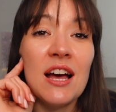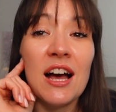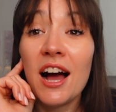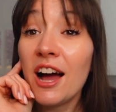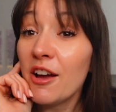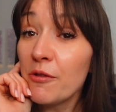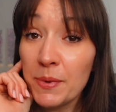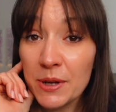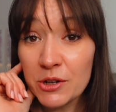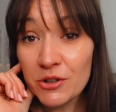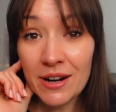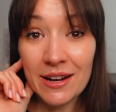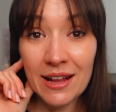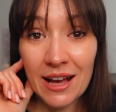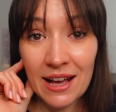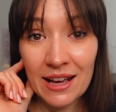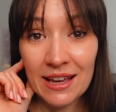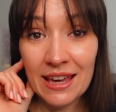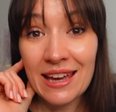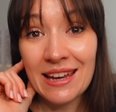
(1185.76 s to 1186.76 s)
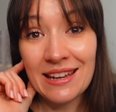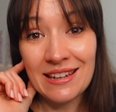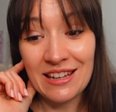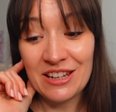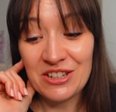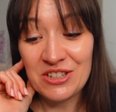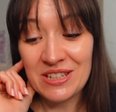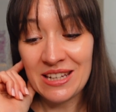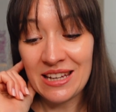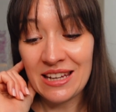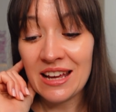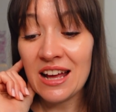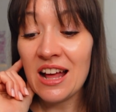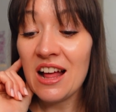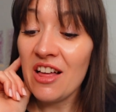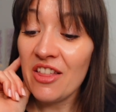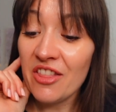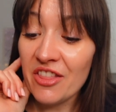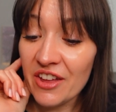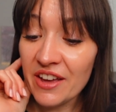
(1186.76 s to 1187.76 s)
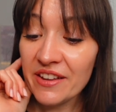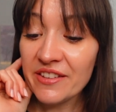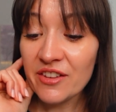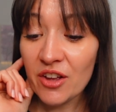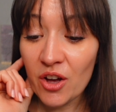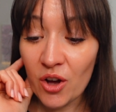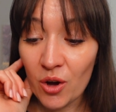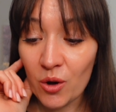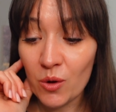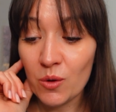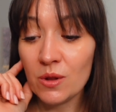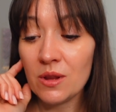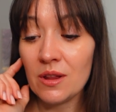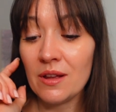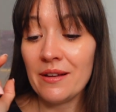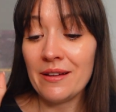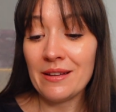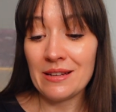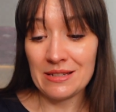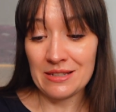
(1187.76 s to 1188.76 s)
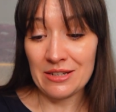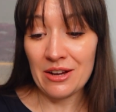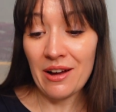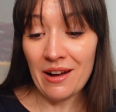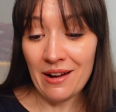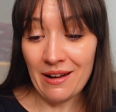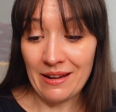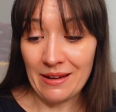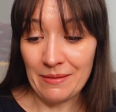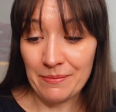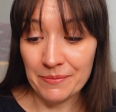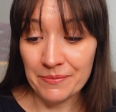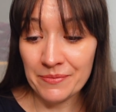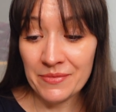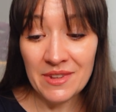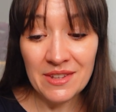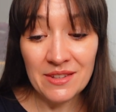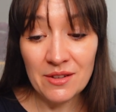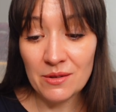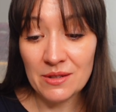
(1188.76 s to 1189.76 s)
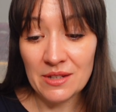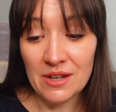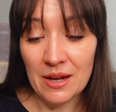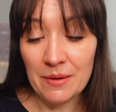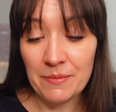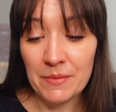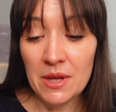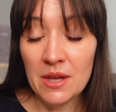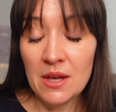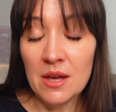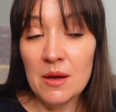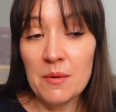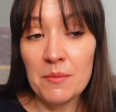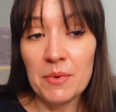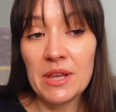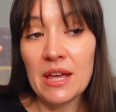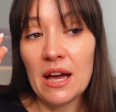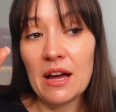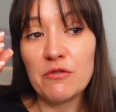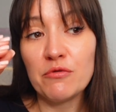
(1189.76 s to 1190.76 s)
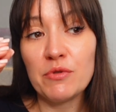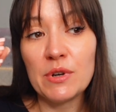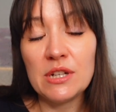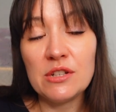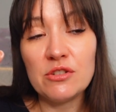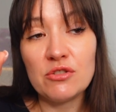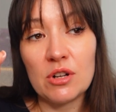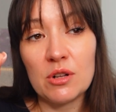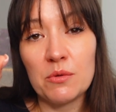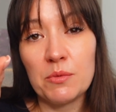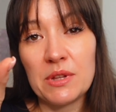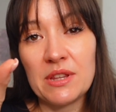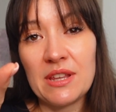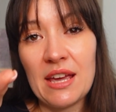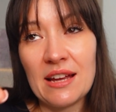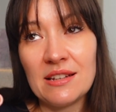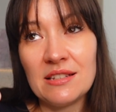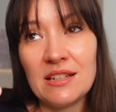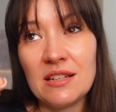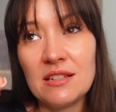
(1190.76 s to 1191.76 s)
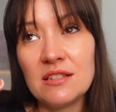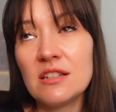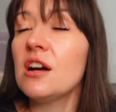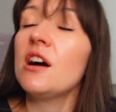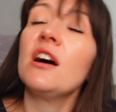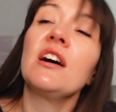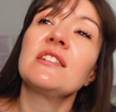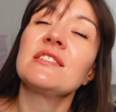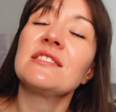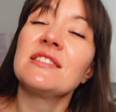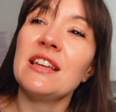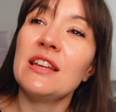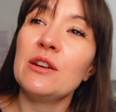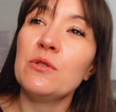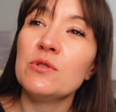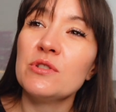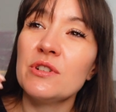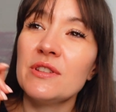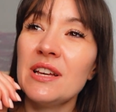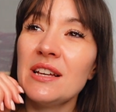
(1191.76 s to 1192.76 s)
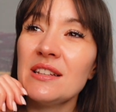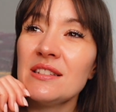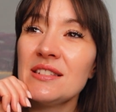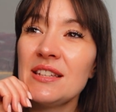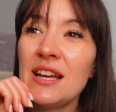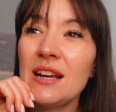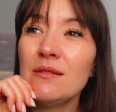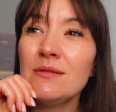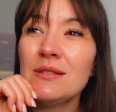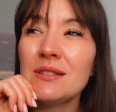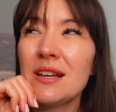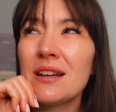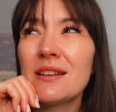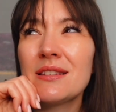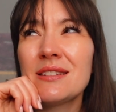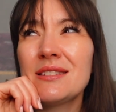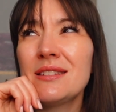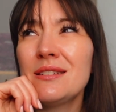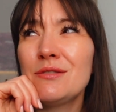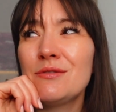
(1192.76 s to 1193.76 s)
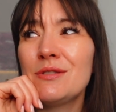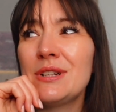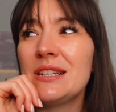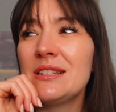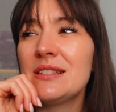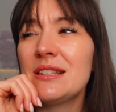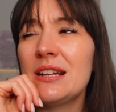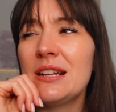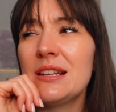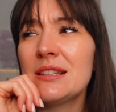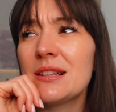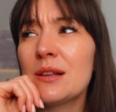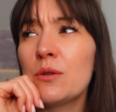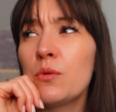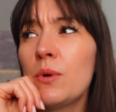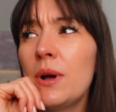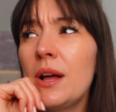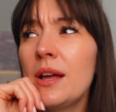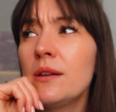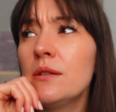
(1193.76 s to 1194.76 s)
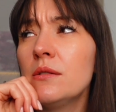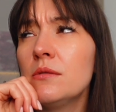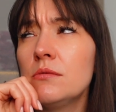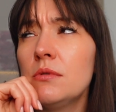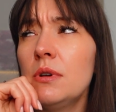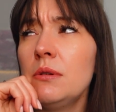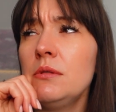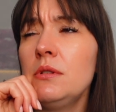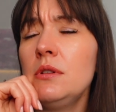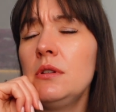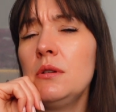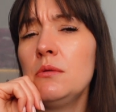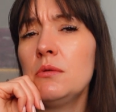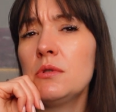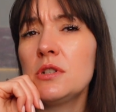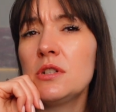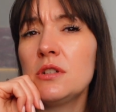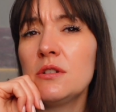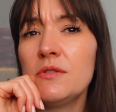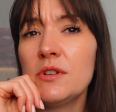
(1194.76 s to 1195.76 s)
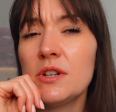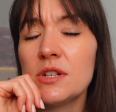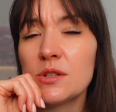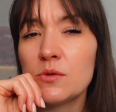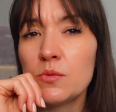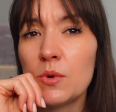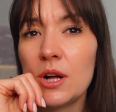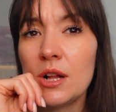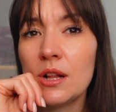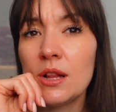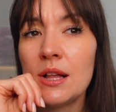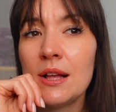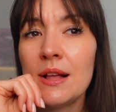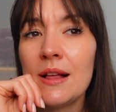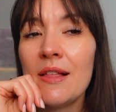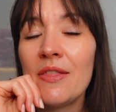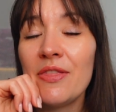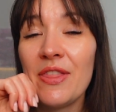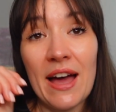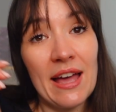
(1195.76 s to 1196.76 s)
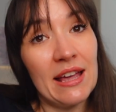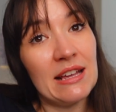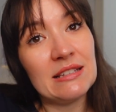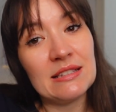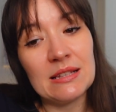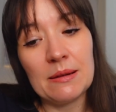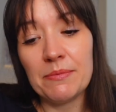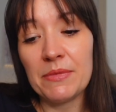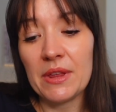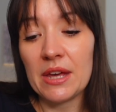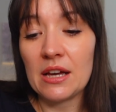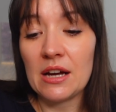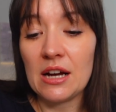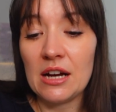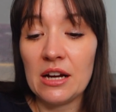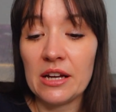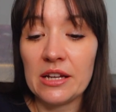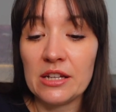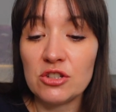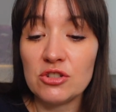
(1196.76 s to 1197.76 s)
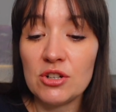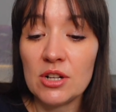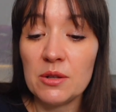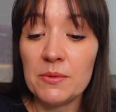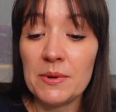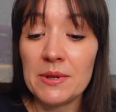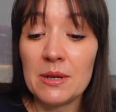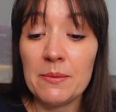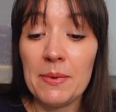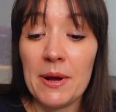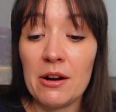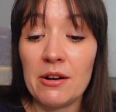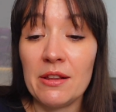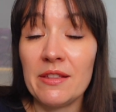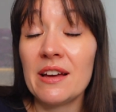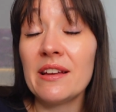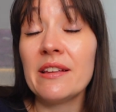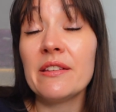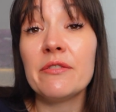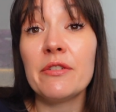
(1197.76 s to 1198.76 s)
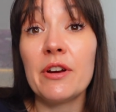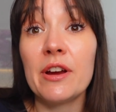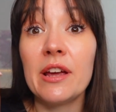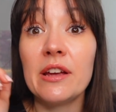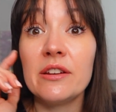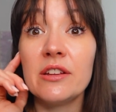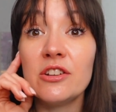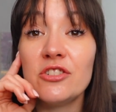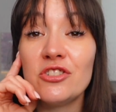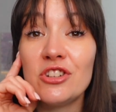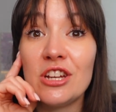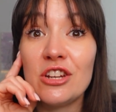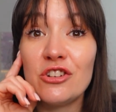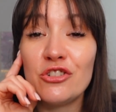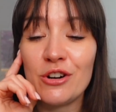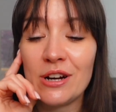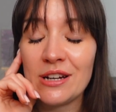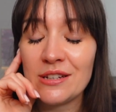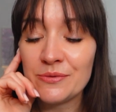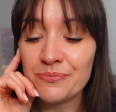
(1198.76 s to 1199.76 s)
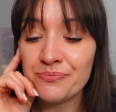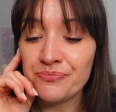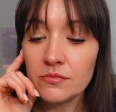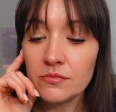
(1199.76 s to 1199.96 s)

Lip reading: I've been trying to hack ADHD this whole time, this whole time. But yeah, I really struggle with getting tasks in order. And that sounds really silly. It's like, why don't you know what to do first? Well, that is something I struggle with. And apparently that is very ADHD trait.